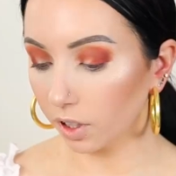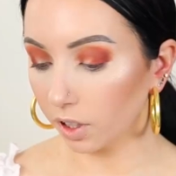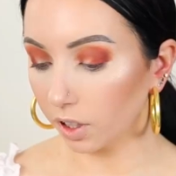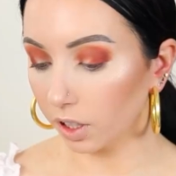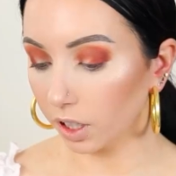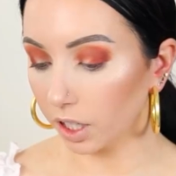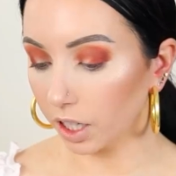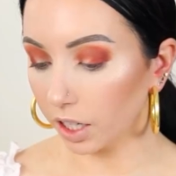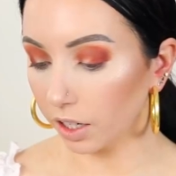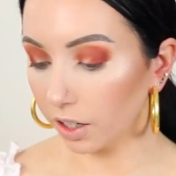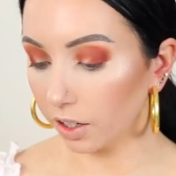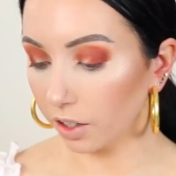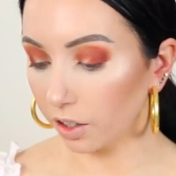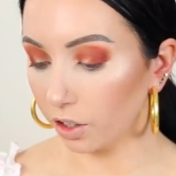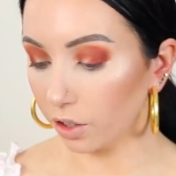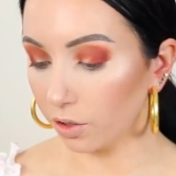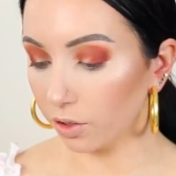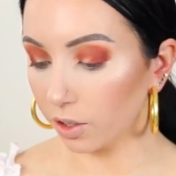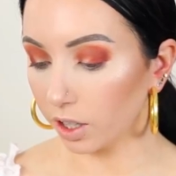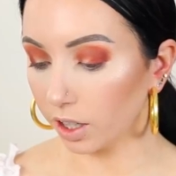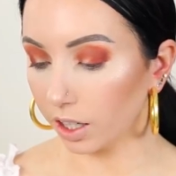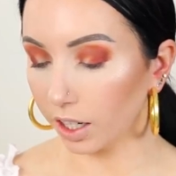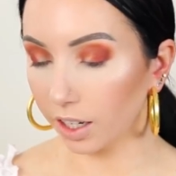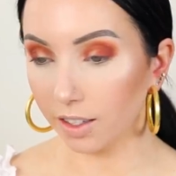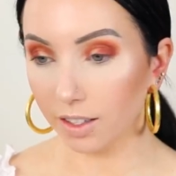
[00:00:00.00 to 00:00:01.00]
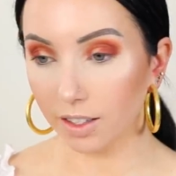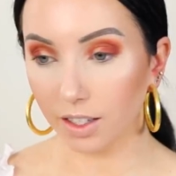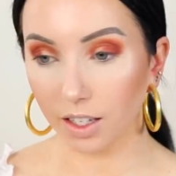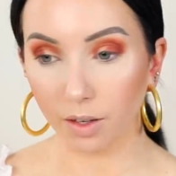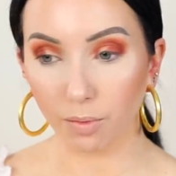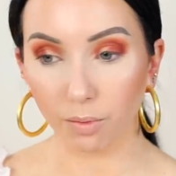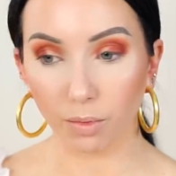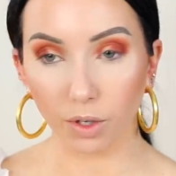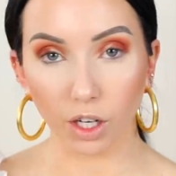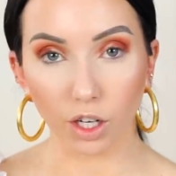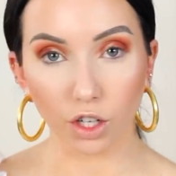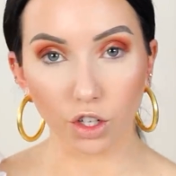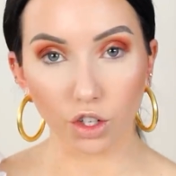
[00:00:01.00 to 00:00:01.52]
And then using that
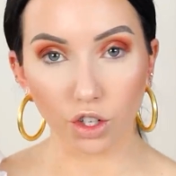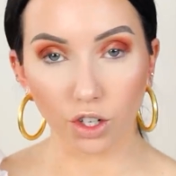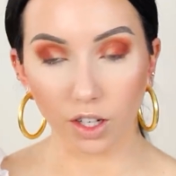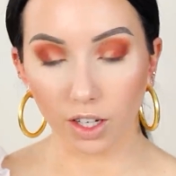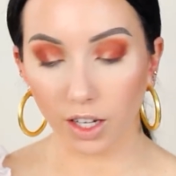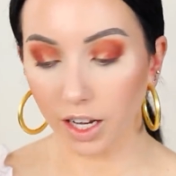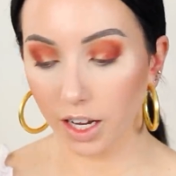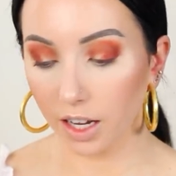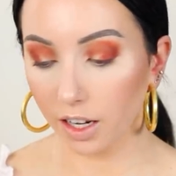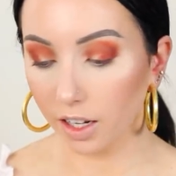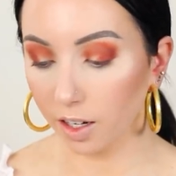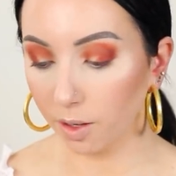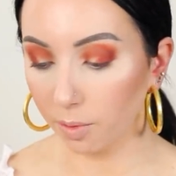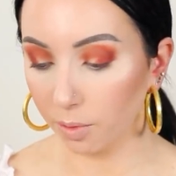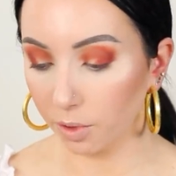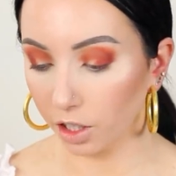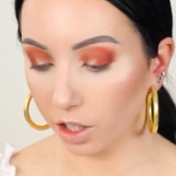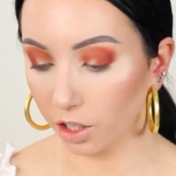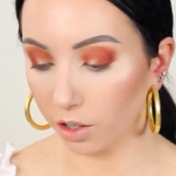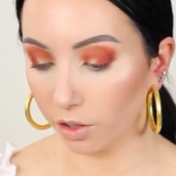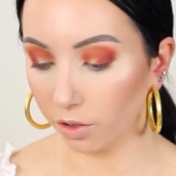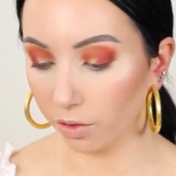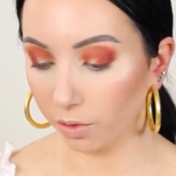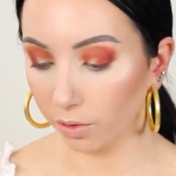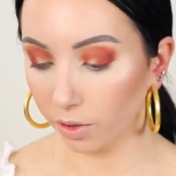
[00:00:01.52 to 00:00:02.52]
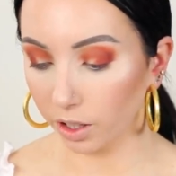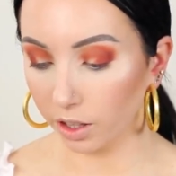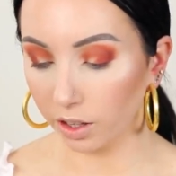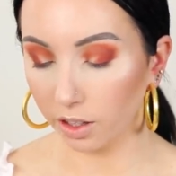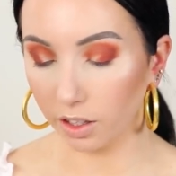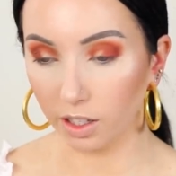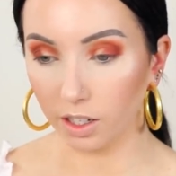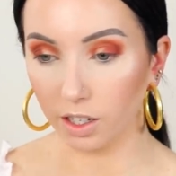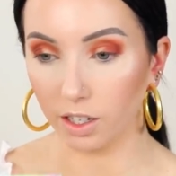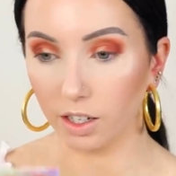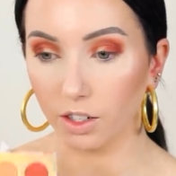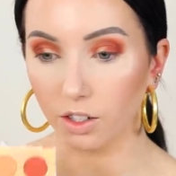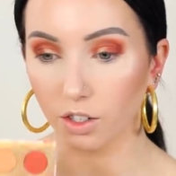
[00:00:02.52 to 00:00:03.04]
same brush again, I'm going to go in with
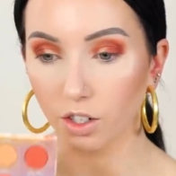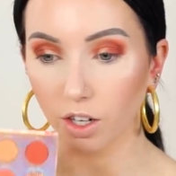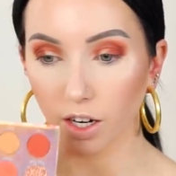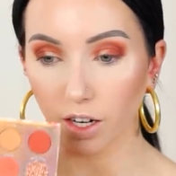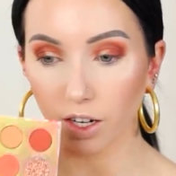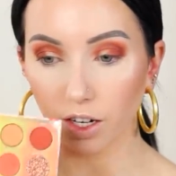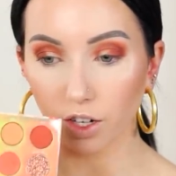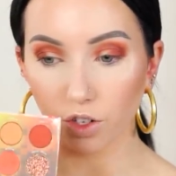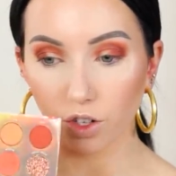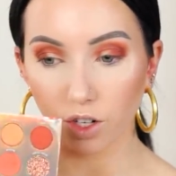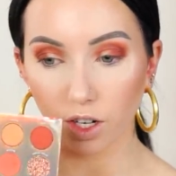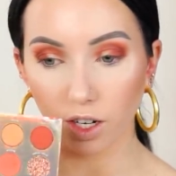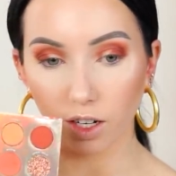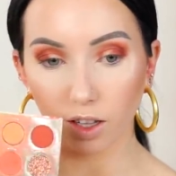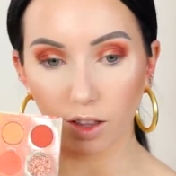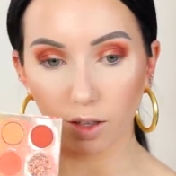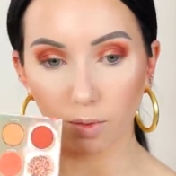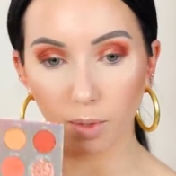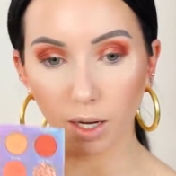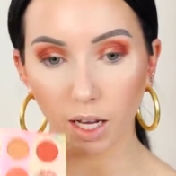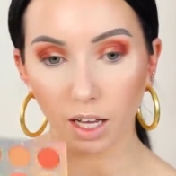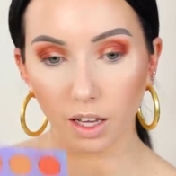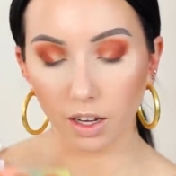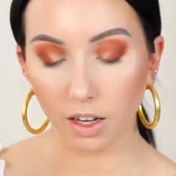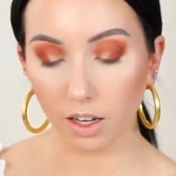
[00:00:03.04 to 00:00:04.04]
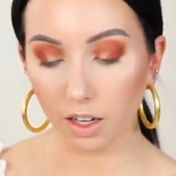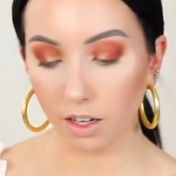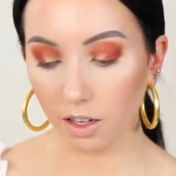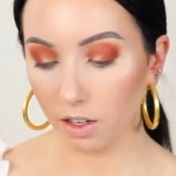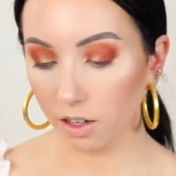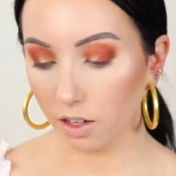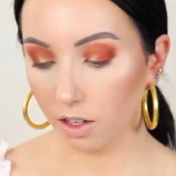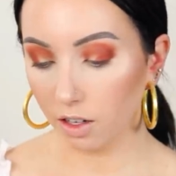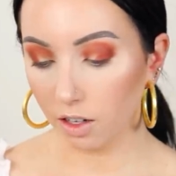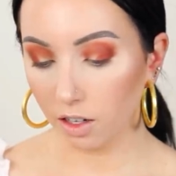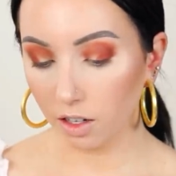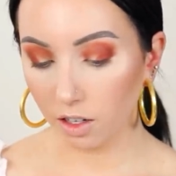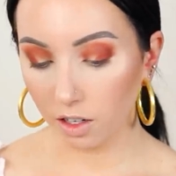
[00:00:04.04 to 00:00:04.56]
the darkest shade in the palette.
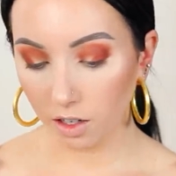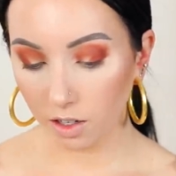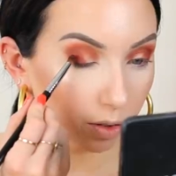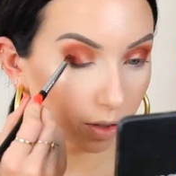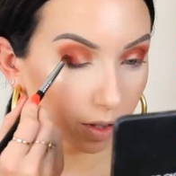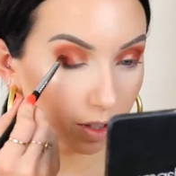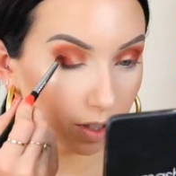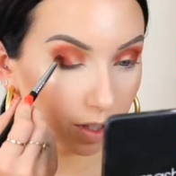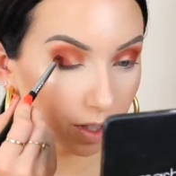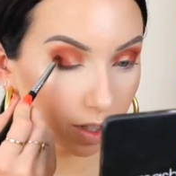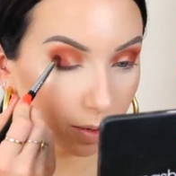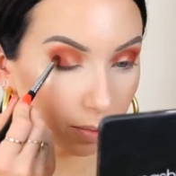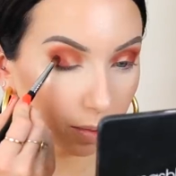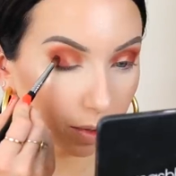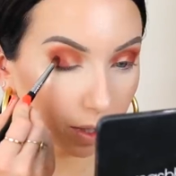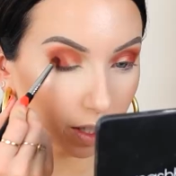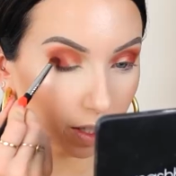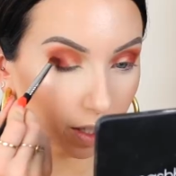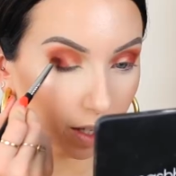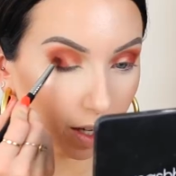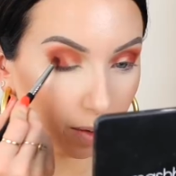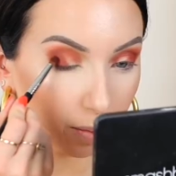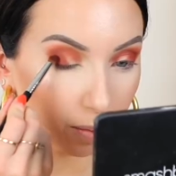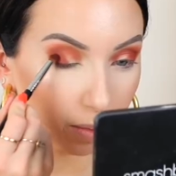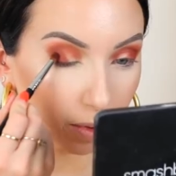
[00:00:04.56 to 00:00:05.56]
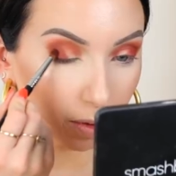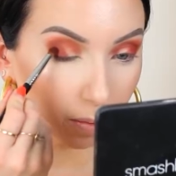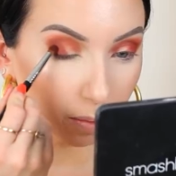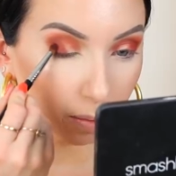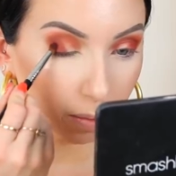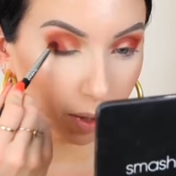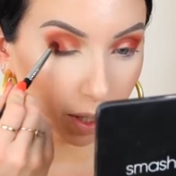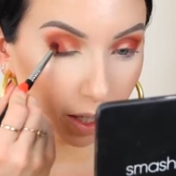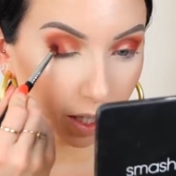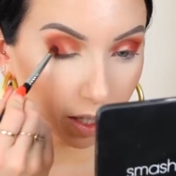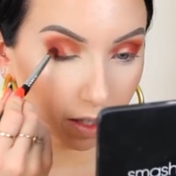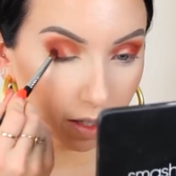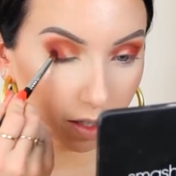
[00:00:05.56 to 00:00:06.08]
I want to deepen it up a
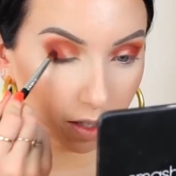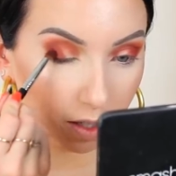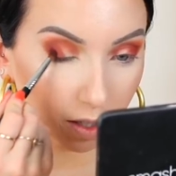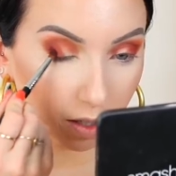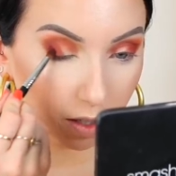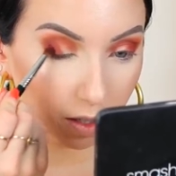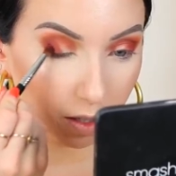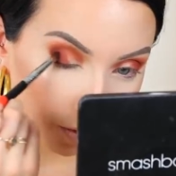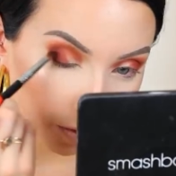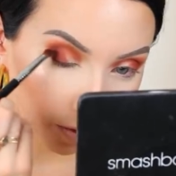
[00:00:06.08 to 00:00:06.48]
bit.